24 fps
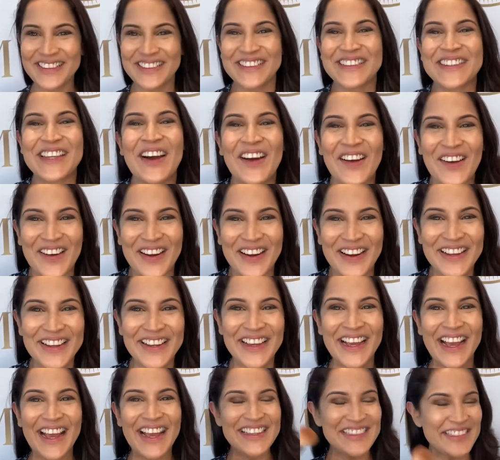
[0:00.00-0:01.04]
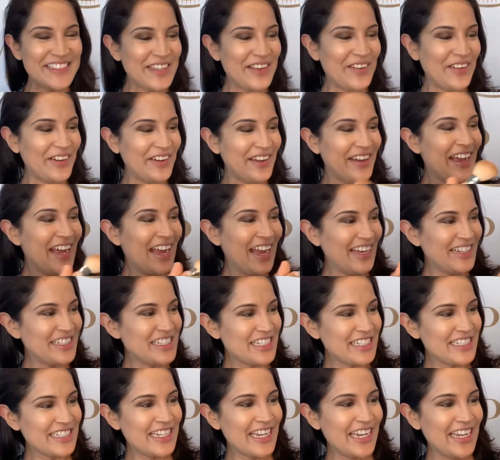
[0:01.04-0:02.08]
sorry. So, I
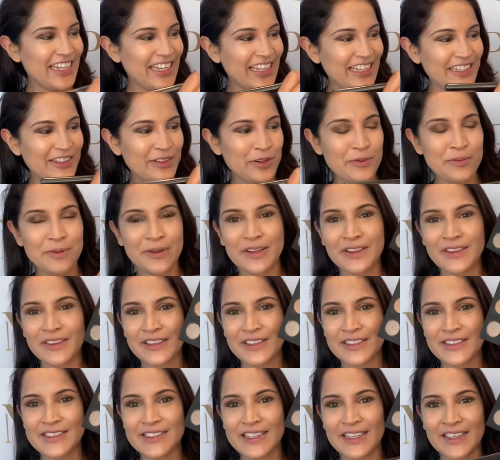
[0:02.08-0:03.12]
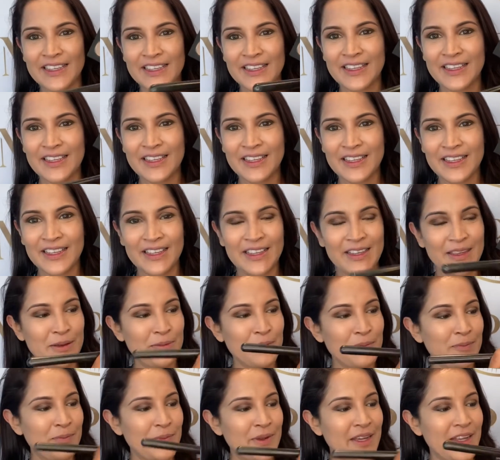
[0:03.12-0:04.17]
just take a little bit of this
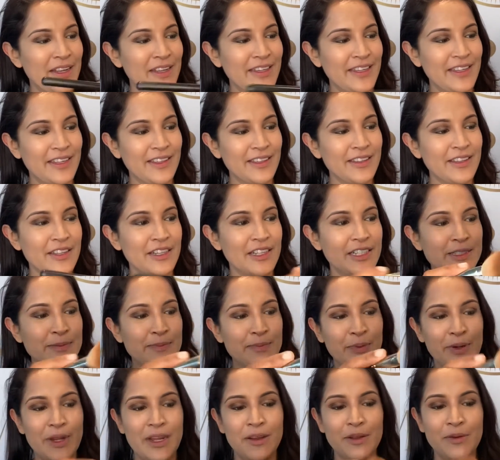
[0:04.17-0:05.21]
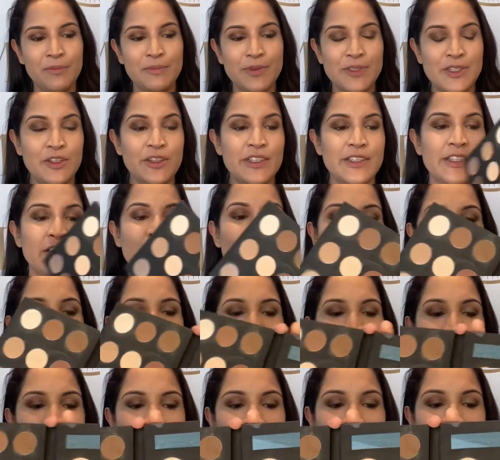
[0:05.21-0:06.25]
color here, the nice brown. So there's a
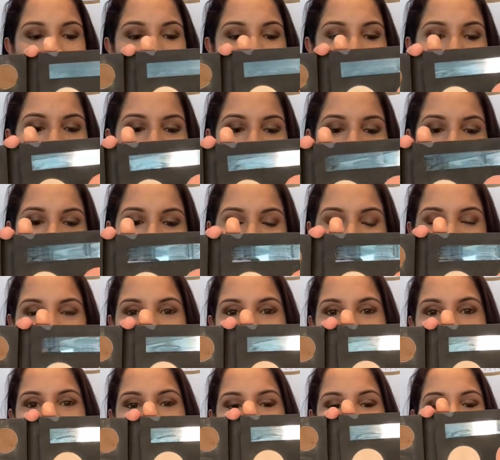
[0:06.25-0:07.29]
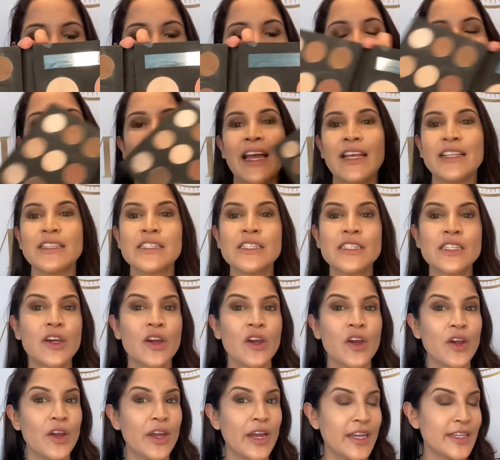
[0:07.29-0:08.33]
contour in every palette as well. And so
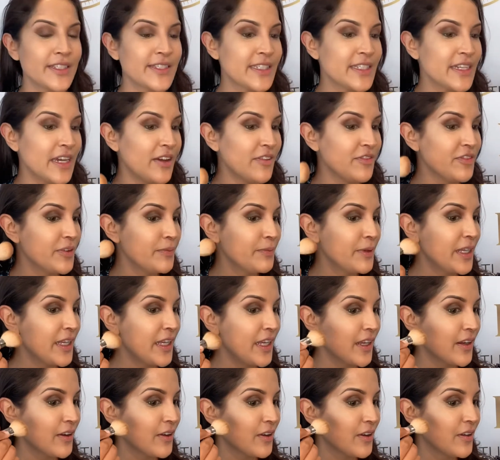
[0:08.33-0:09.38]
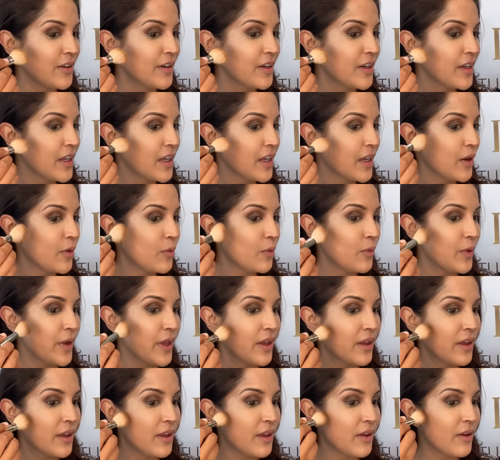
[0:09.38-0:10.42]
I start from here,
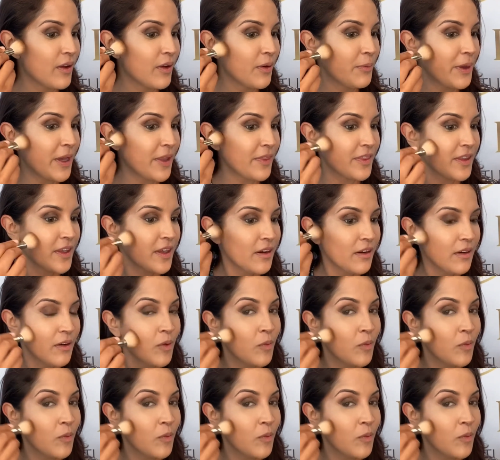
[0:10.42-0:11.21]
where about there,